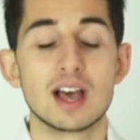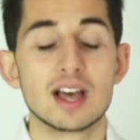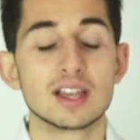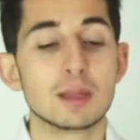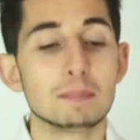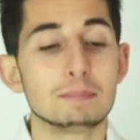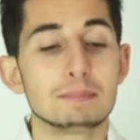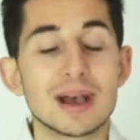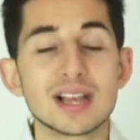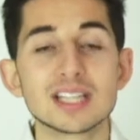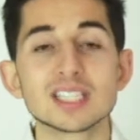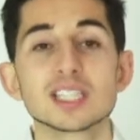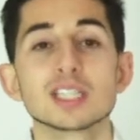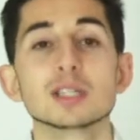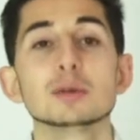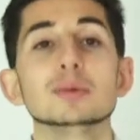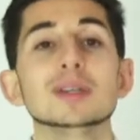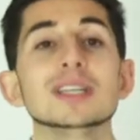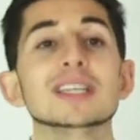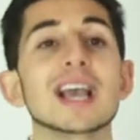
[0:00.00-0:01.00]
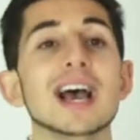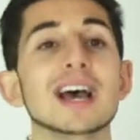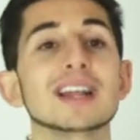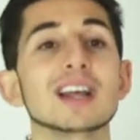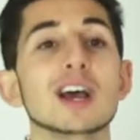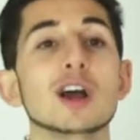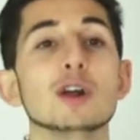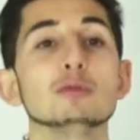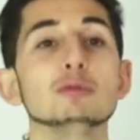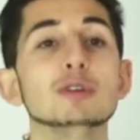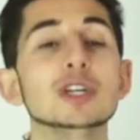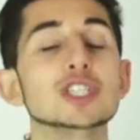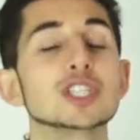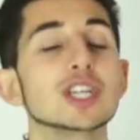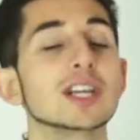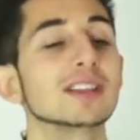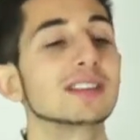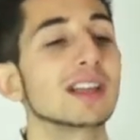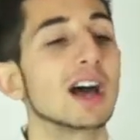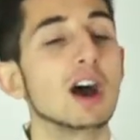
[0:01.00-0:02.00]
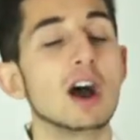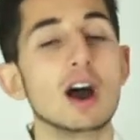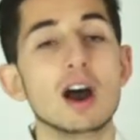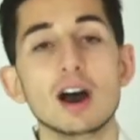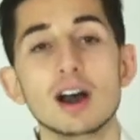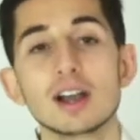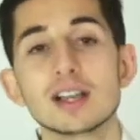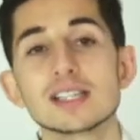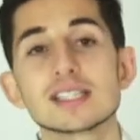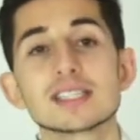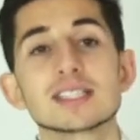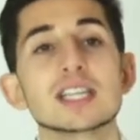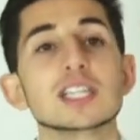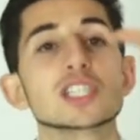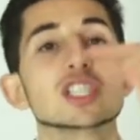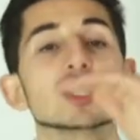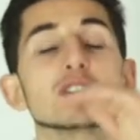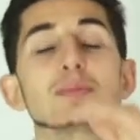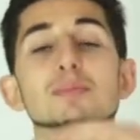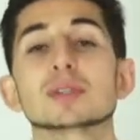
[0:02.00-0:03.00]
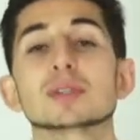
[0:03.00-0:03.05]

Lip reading: the better that we get at reaching the highest stages of